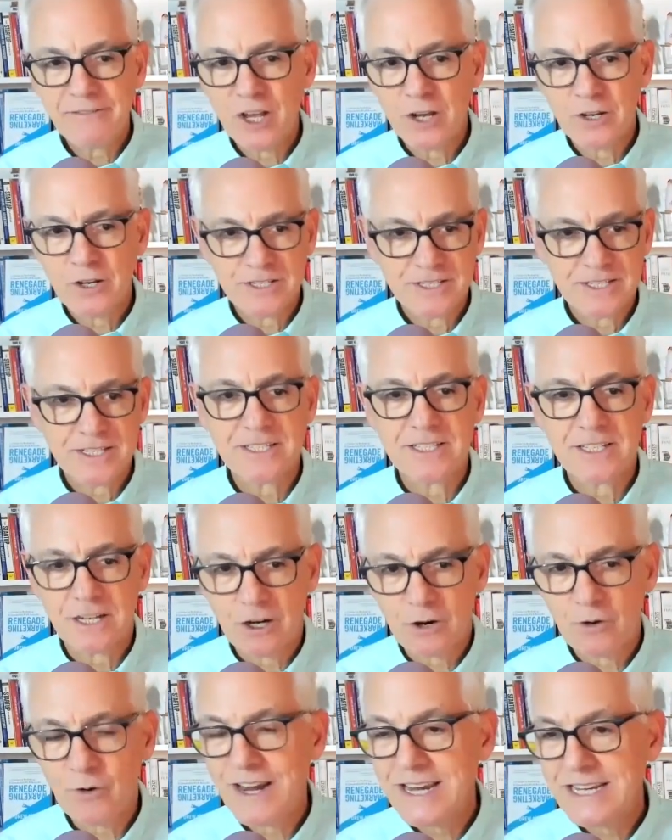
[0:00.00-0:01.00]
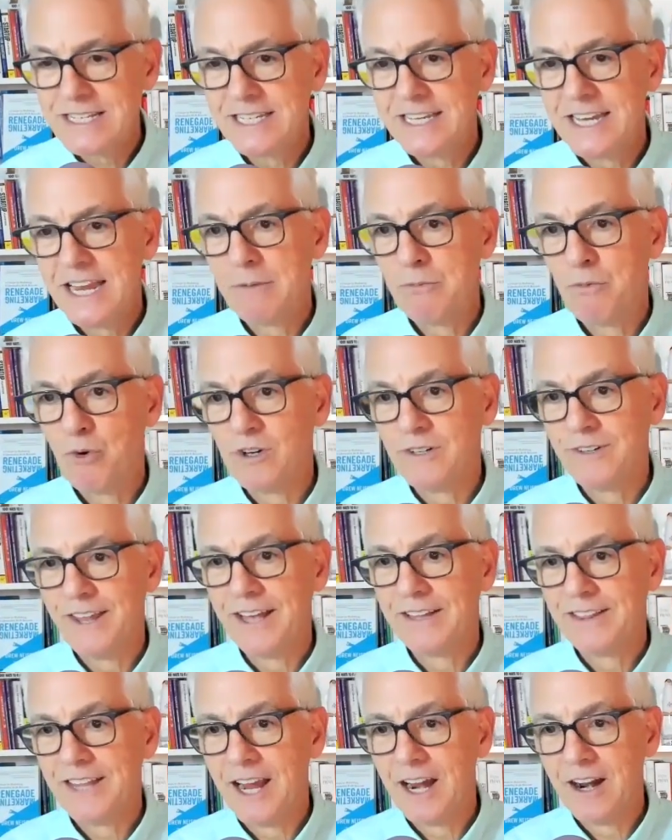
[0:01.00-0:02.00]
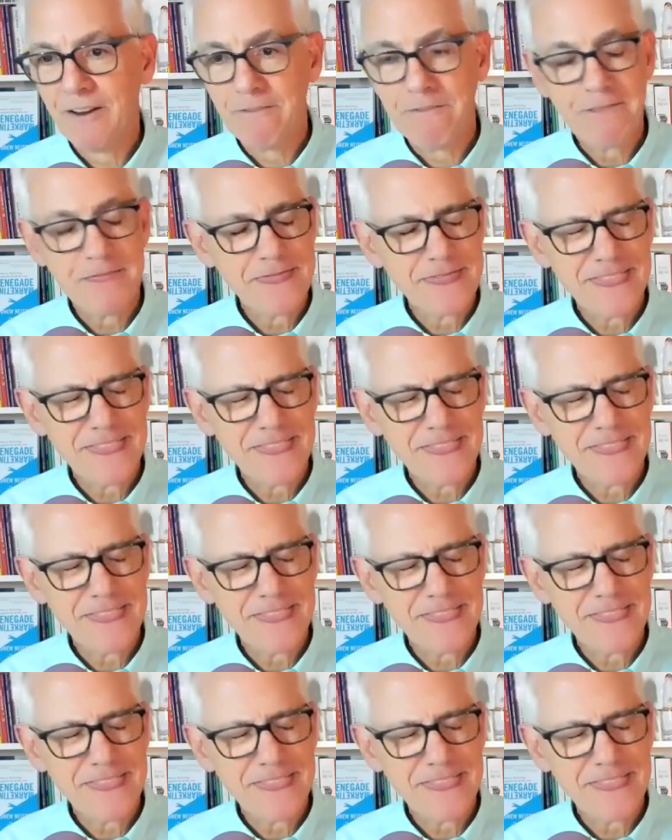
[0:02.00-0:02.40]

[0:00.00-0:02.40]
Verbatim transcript: have noticed it's a crazy damn world out there.